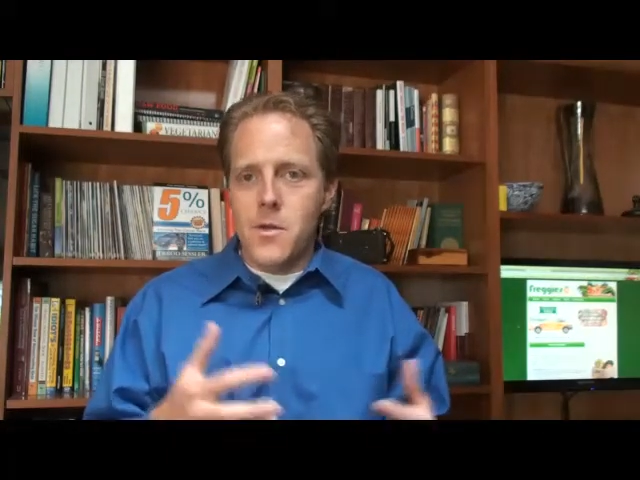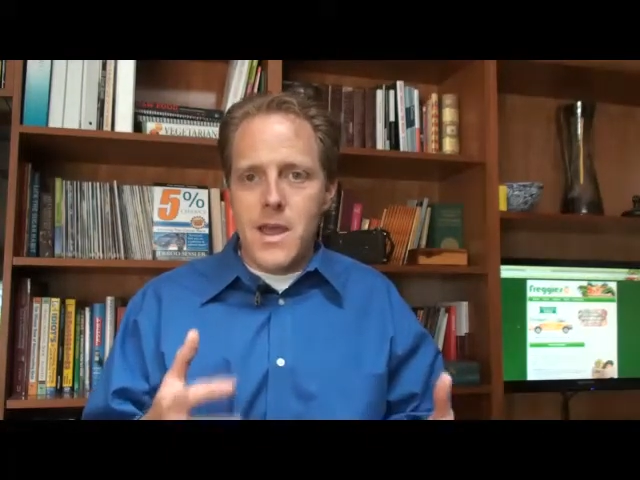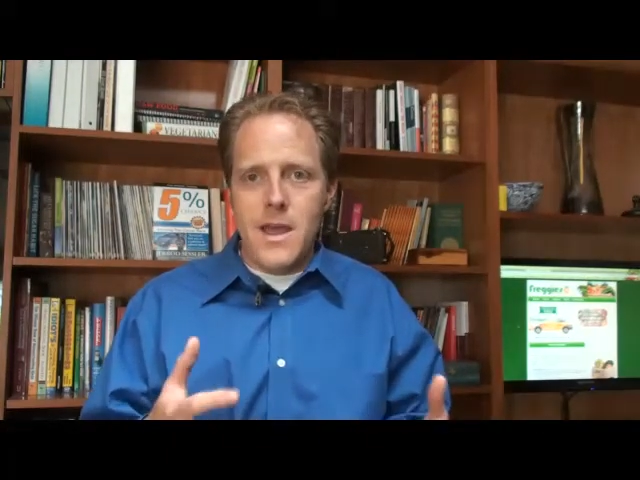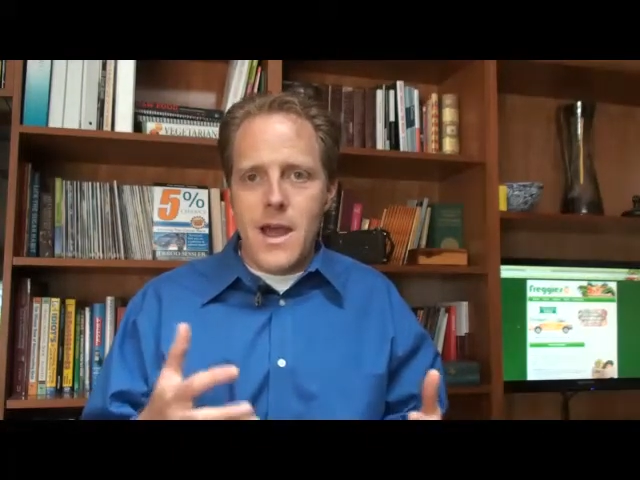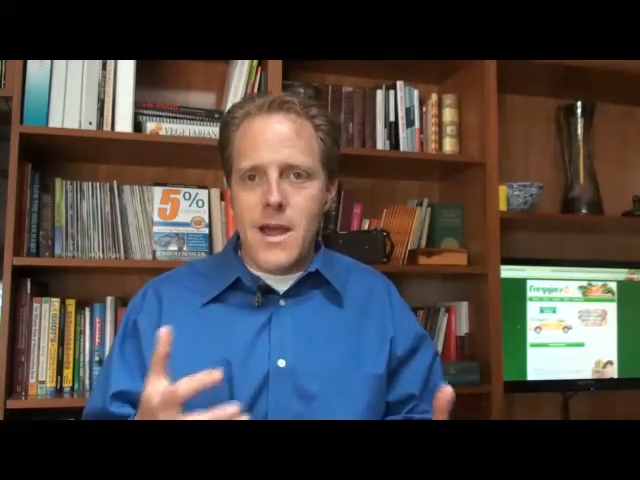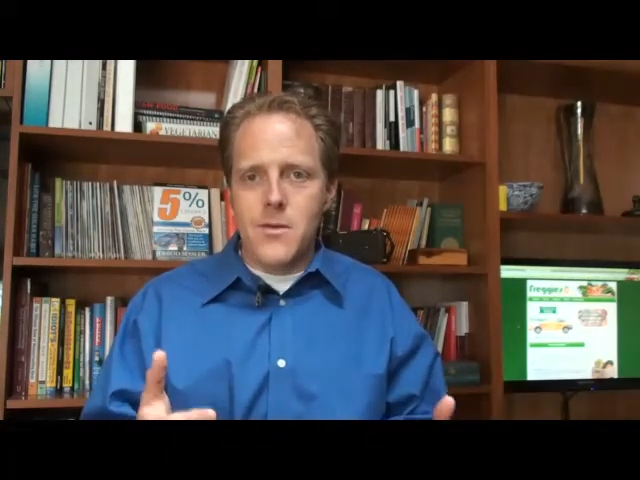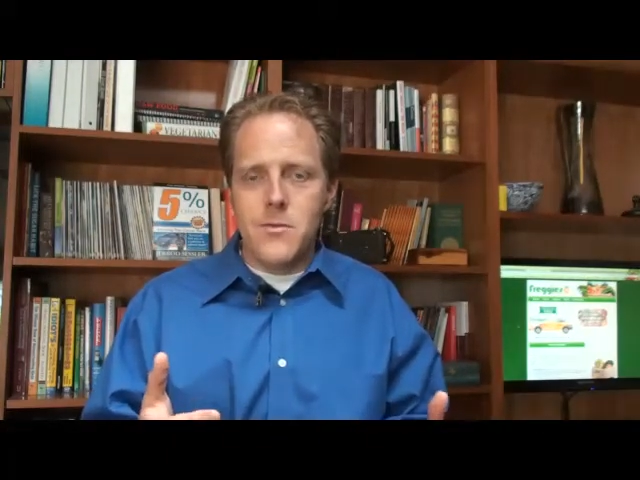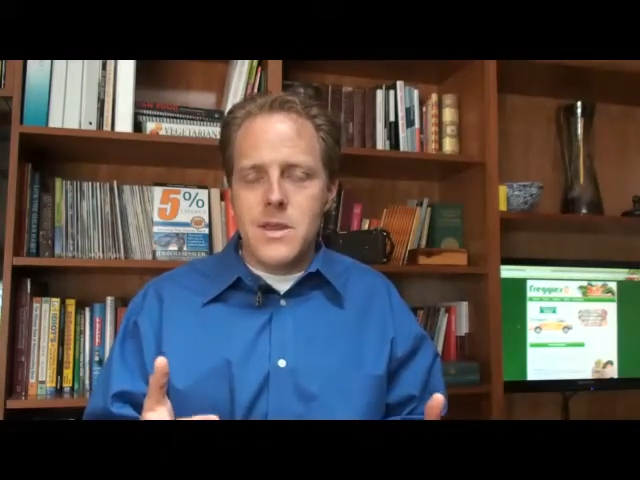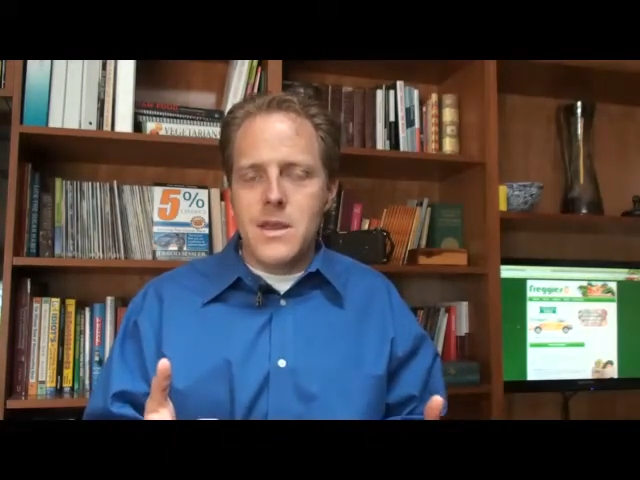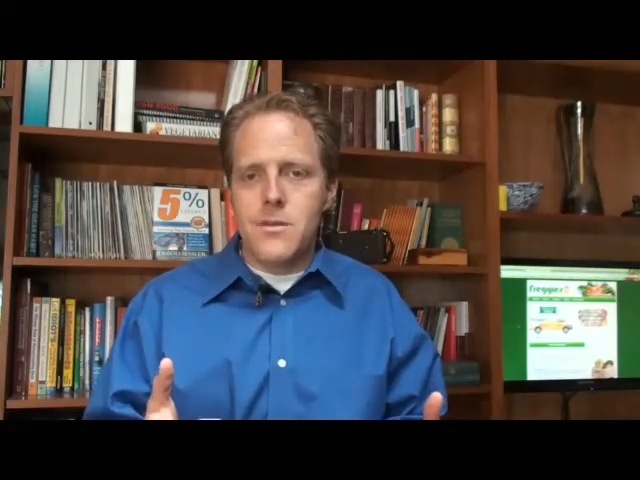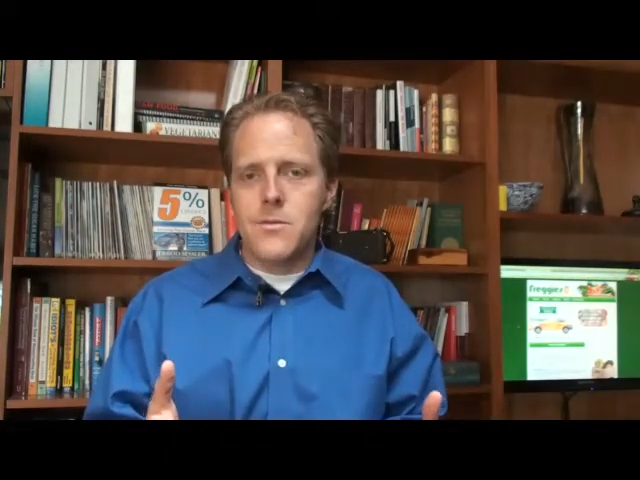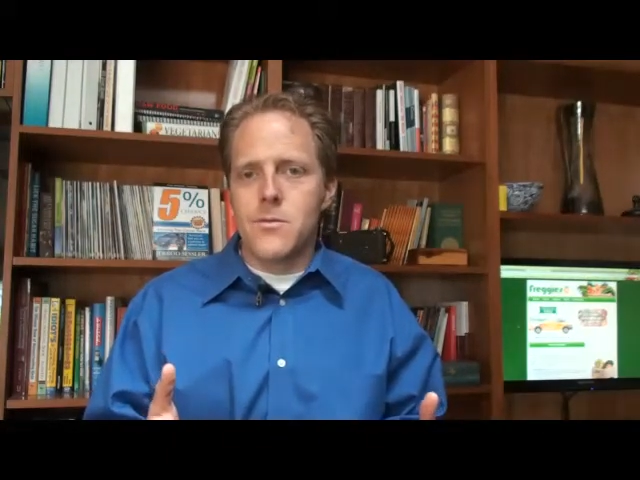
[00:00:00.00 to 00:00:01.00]
okay, how do we
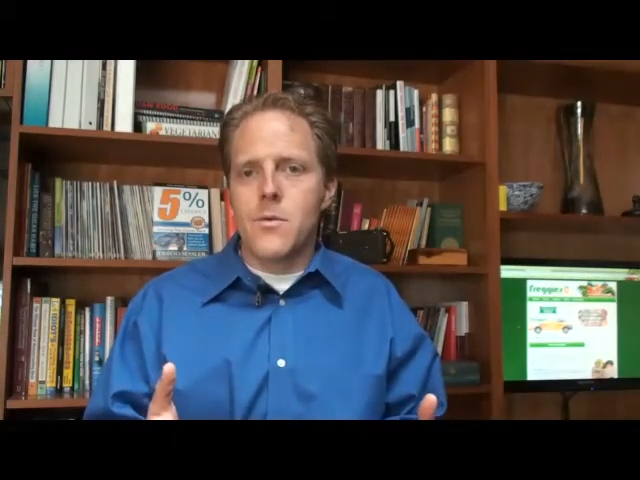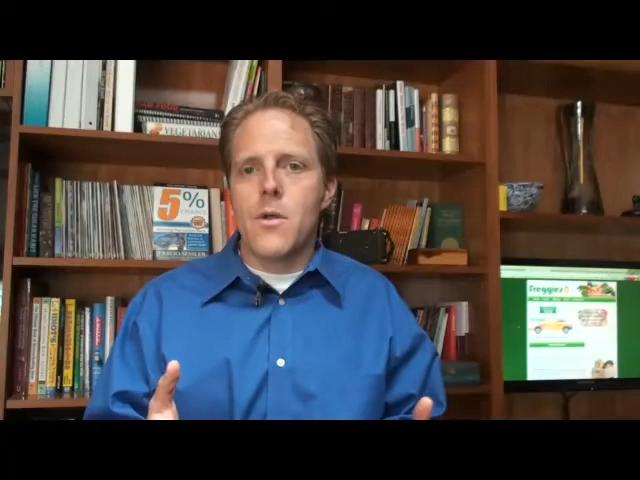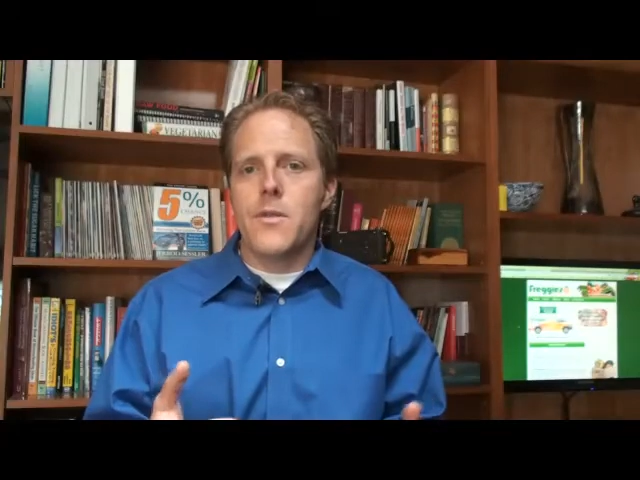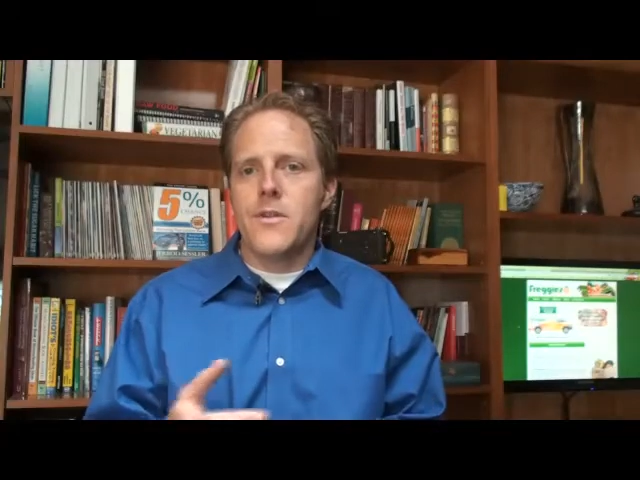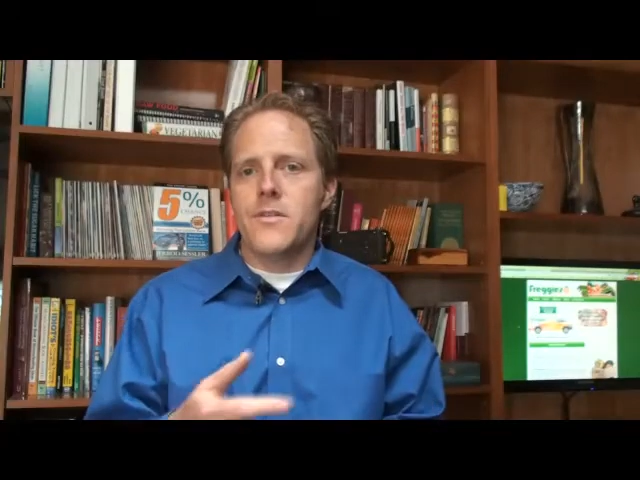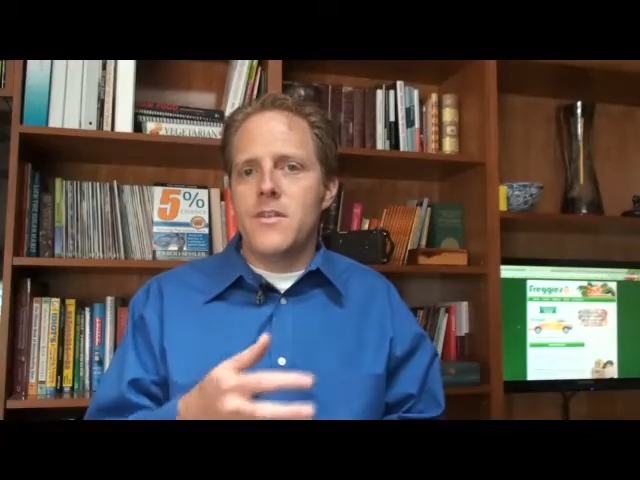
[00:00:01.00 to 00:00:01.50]
get through all this